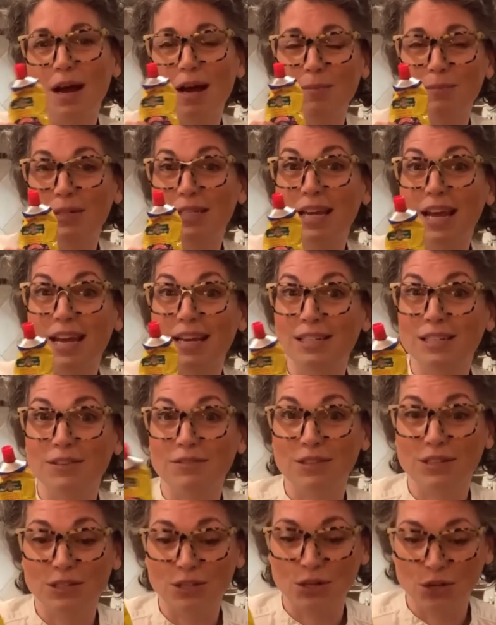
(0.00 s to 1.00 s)
taste of
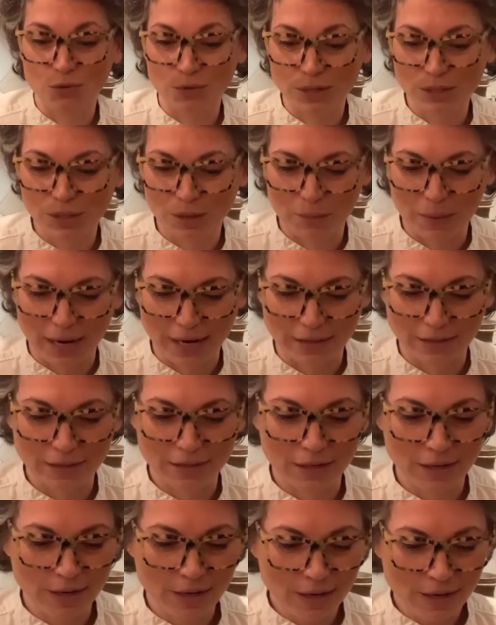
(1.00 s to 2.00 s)
this harissa
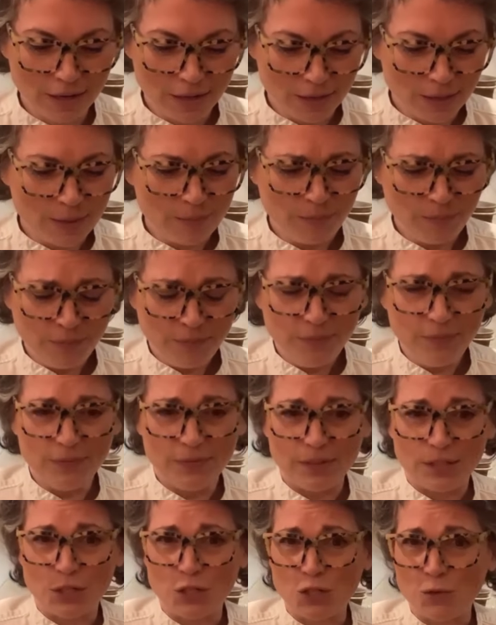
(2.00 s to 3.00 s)
paste.
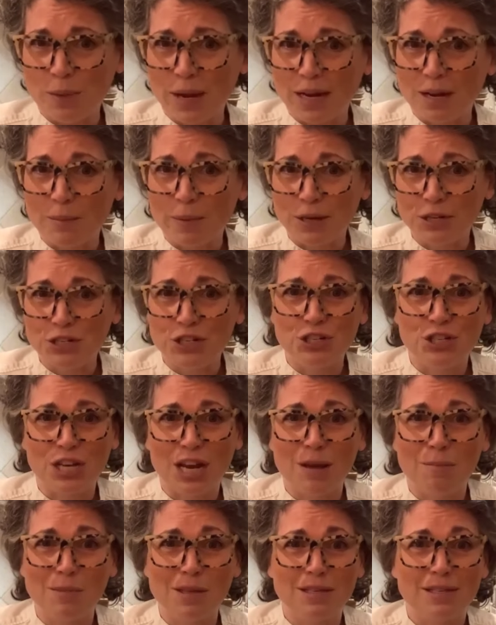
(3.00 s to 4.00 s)
Did you make a bunch of
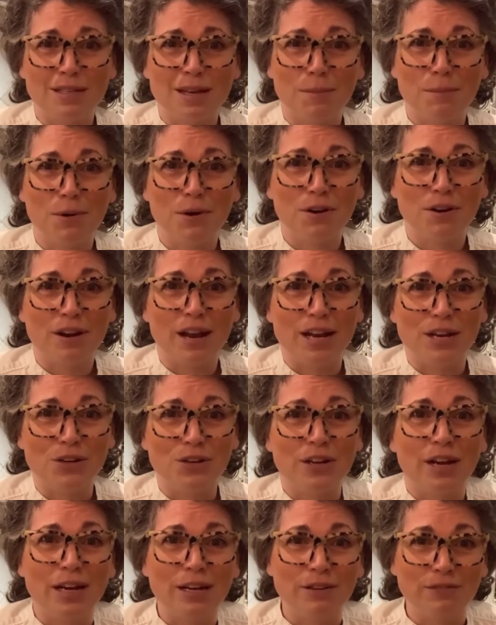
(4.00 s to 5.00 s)
jam this summer and you're
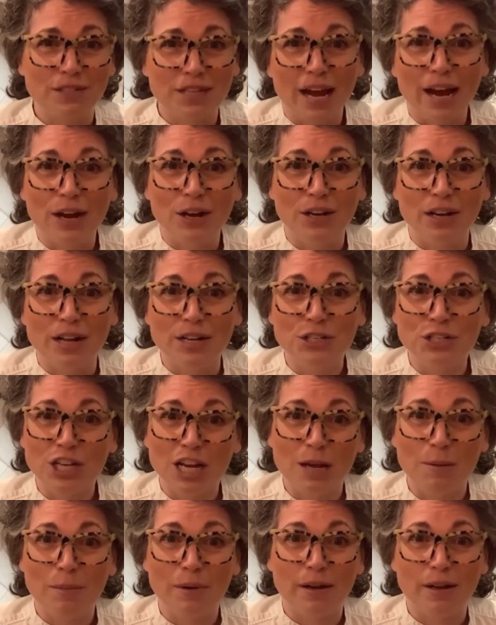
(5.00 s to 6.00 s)
kind of tired of
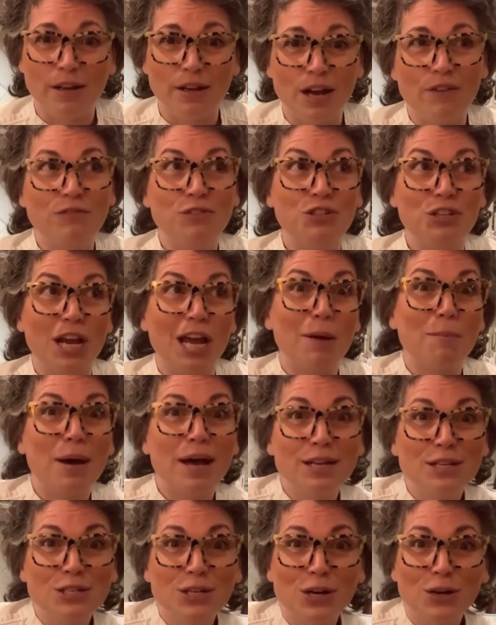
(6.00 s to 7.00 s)
jam
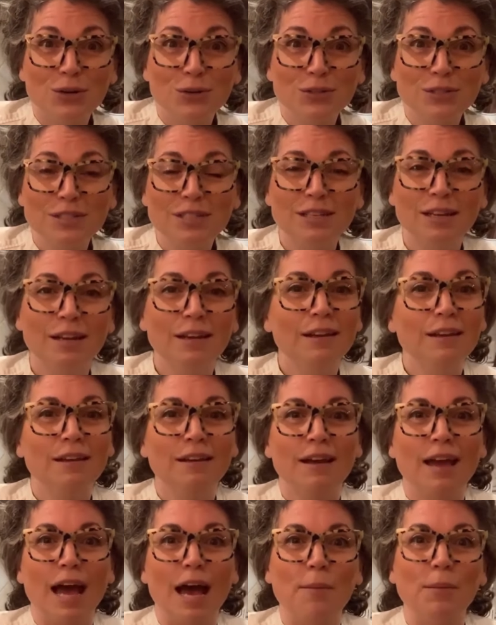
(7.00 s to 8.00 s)
on toast?
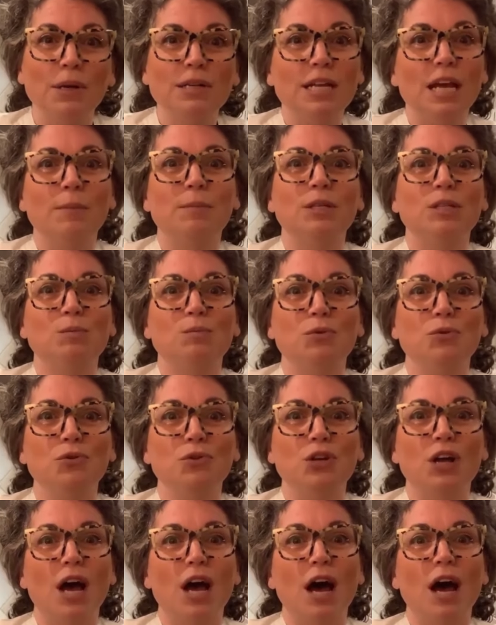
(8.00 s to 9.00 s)
How about a
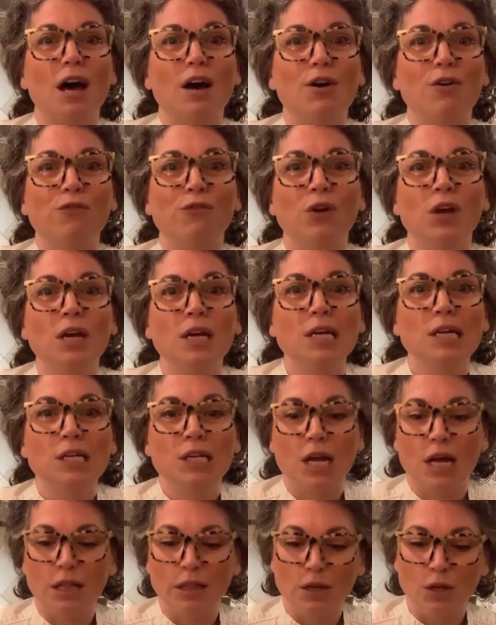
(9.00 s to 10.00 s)
tablespoon of
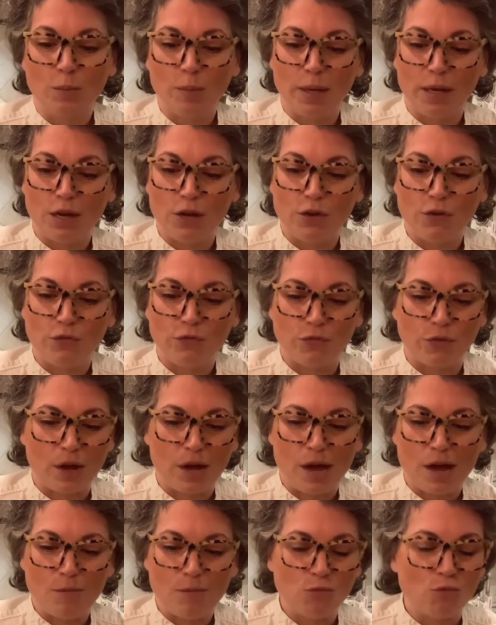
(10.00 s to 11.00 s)
a little bit
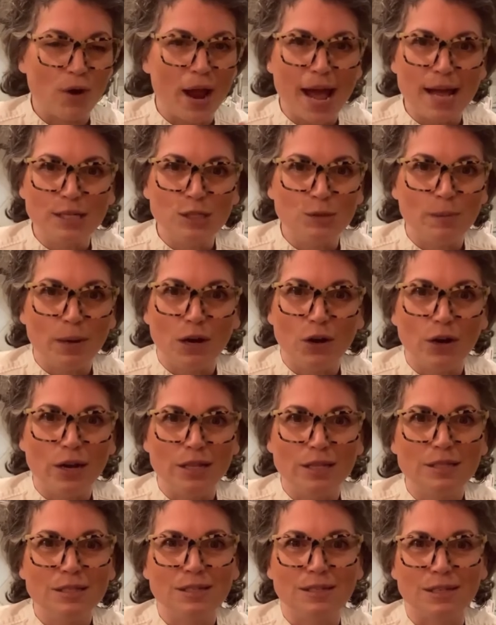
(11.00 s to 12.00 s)
of raspberry?
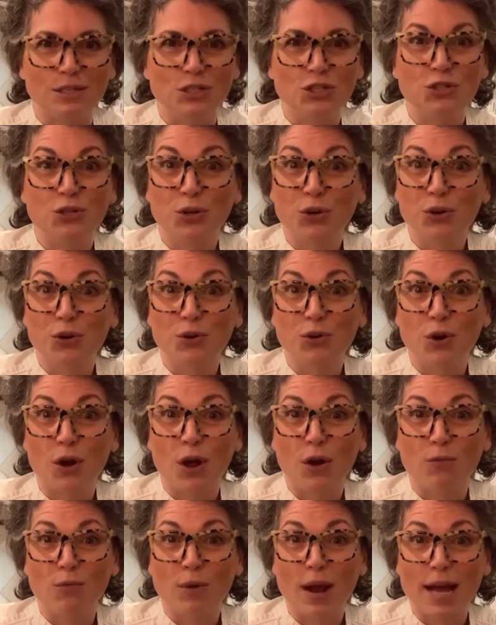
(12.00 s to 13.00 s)
This is a sugared
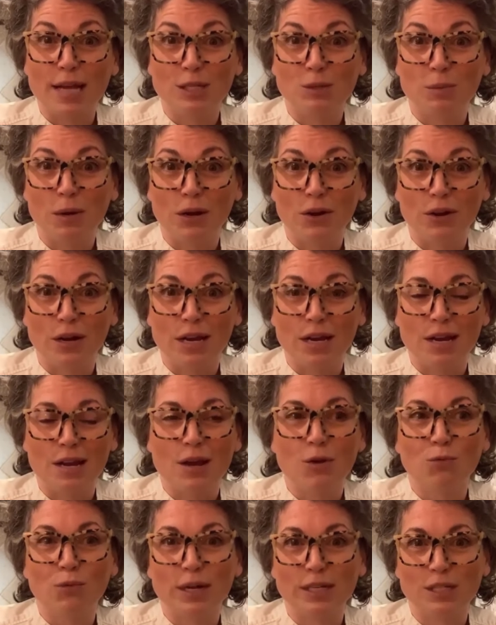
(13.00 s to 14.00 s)
raspberry
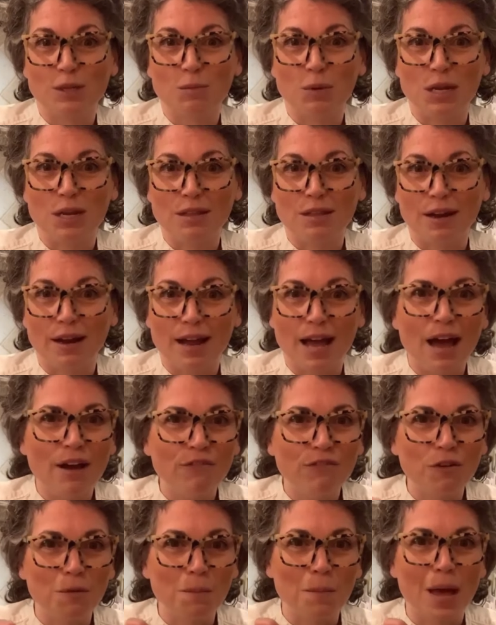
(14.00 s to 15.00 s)
recipe that I have
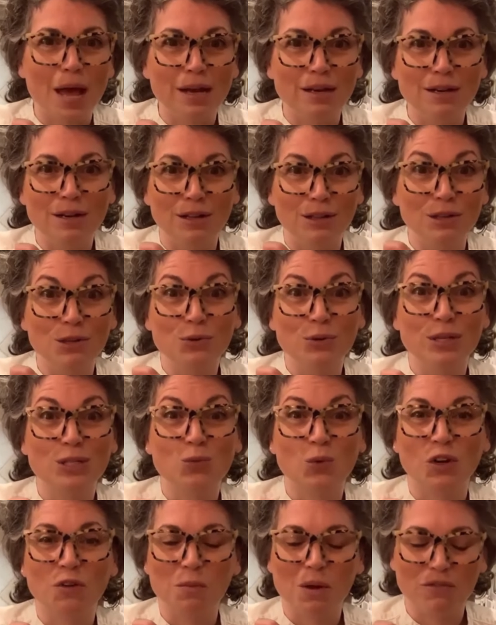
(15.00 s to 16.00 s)
from Edna Lewis,
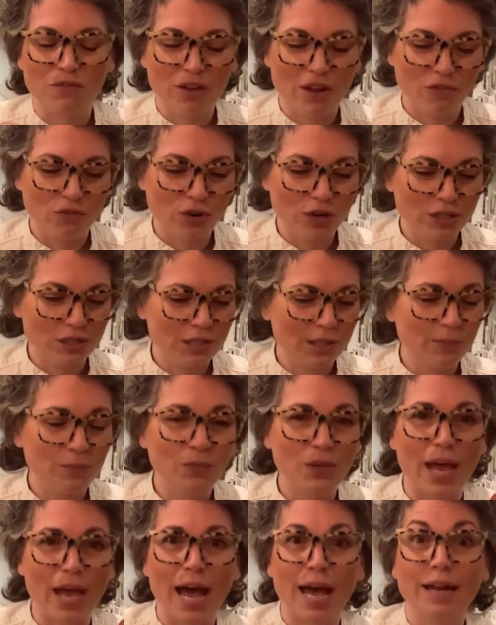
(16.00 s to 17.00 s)
one of my favorites.
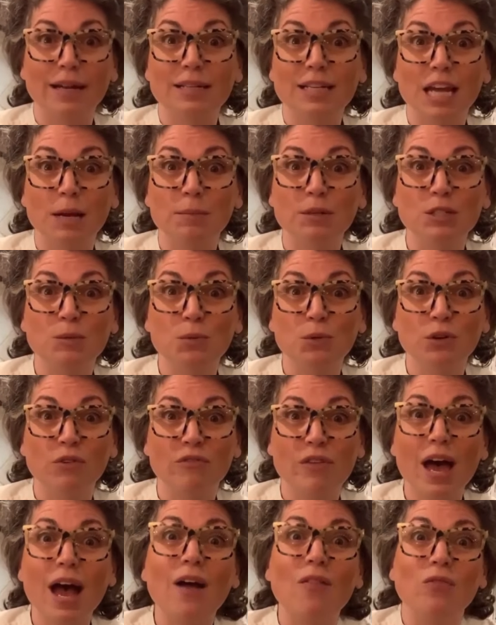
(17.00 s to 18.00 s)
Add a tablespoon of
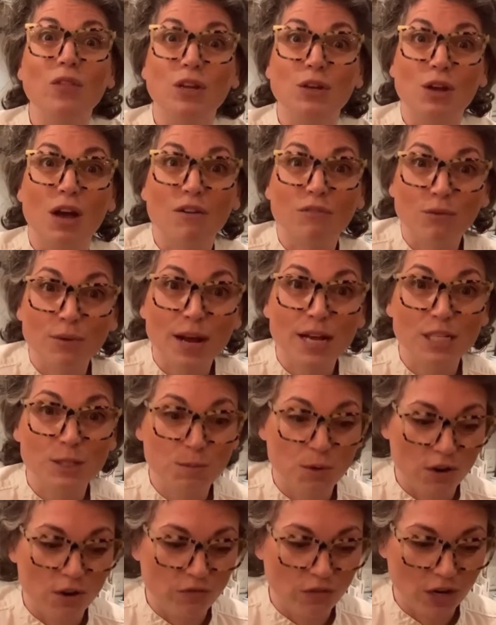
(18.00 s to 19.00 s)
that and then you have a
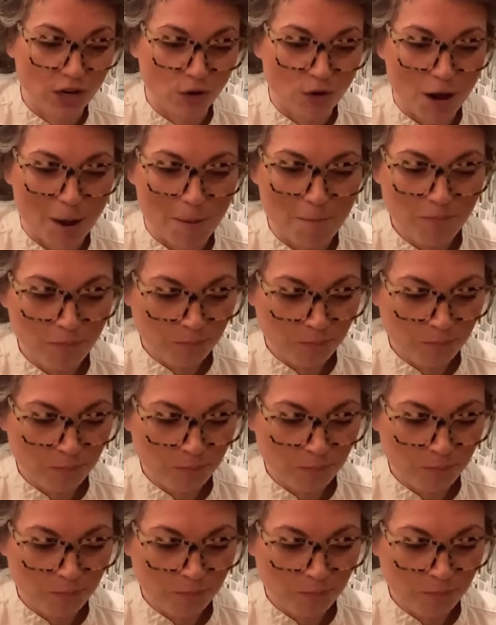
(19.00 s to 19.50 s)
raspberry vinaigrette.